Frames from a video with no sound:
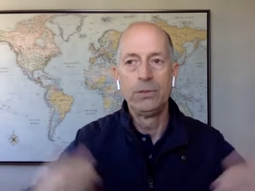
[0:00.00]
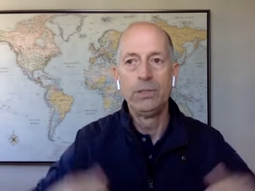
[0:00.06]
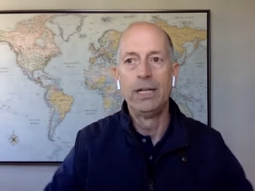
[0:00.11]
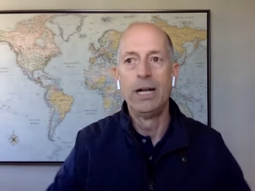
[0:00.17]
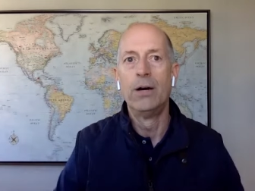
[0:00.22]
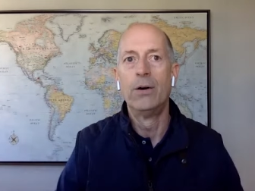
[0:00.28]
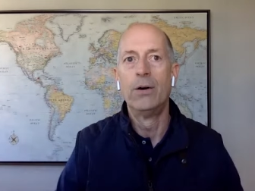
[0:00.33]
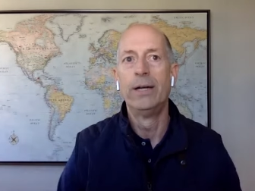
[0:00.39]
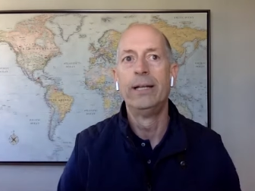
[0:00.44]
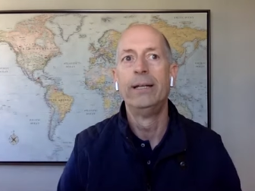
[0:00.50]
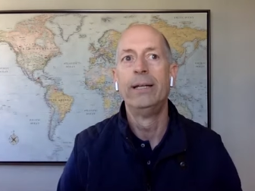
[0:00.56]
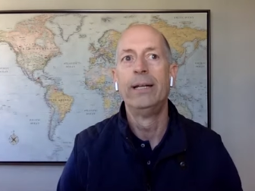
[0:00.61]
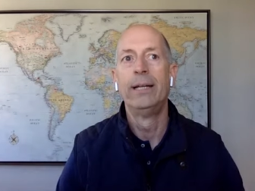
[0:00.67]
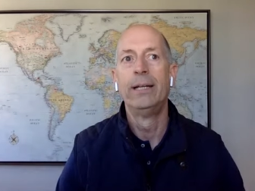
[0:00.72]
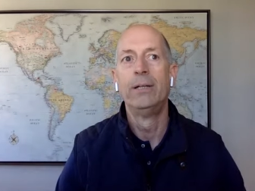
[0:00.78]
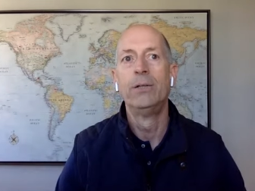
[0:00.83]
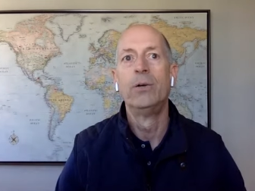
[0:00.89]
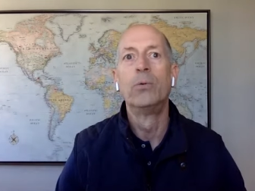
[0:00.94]
you know, and,
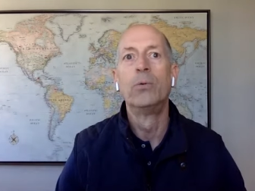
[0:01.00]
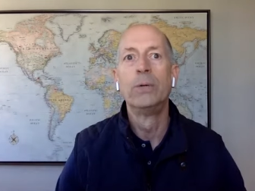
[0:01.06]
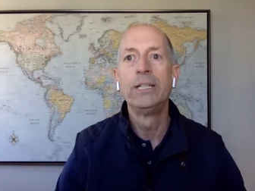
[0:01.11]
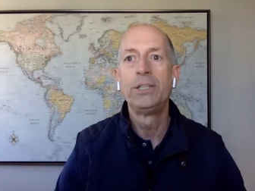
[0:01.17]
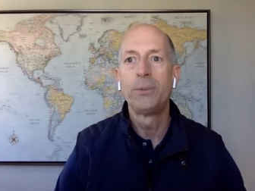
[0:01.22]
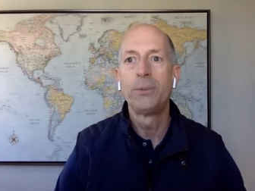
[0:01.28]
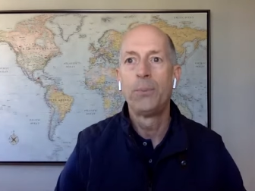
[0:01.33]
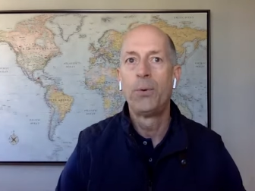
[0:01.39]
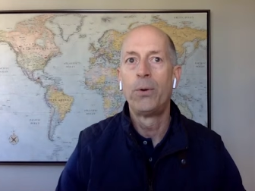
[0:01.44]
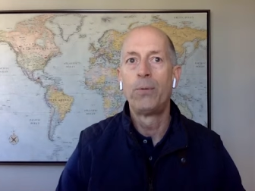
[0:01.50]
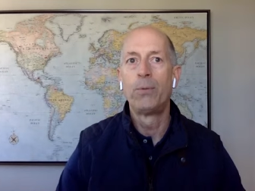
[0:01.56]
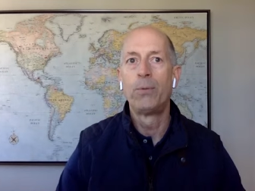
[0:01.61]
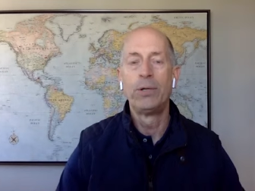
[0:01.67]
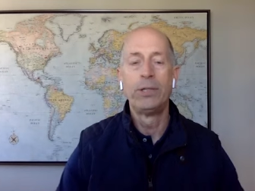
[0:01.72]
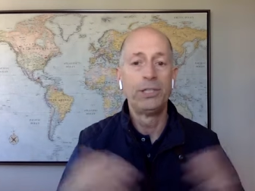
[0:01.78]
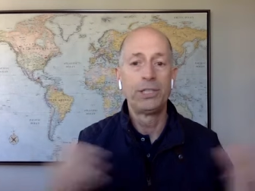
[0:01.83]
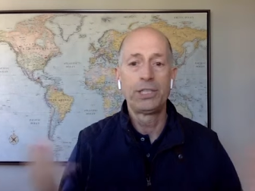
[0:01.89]
and it'll reach a point where you